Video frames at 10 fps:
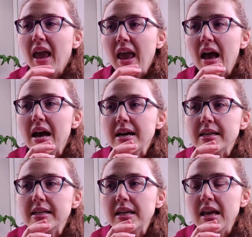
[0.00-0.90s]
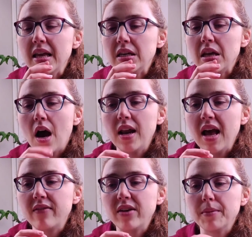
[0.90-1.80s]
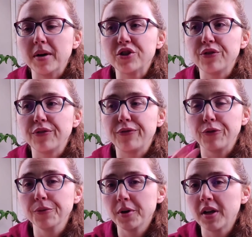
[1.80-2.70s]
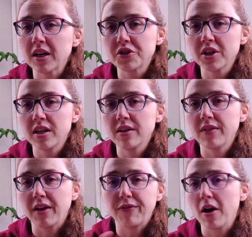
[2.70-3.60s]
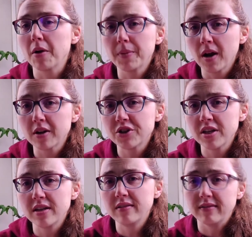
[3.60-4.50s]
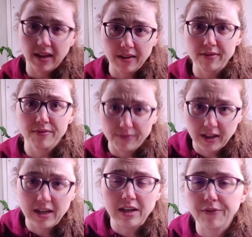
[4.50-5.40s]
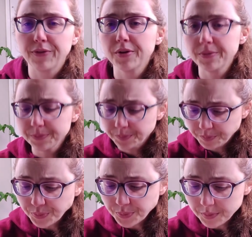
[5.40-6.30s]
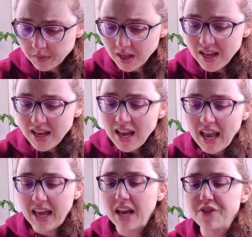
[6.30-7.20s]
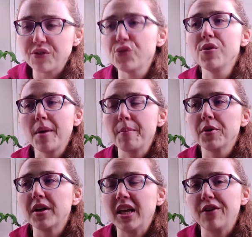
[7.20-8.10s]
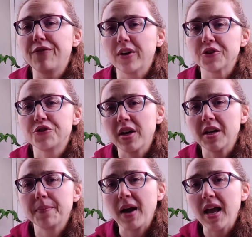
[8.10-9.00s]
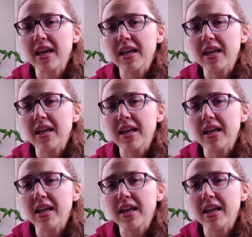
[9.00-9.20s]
and it not having much fruit production, like flower production, thus leading to fruit. And I just remember getting frustrated by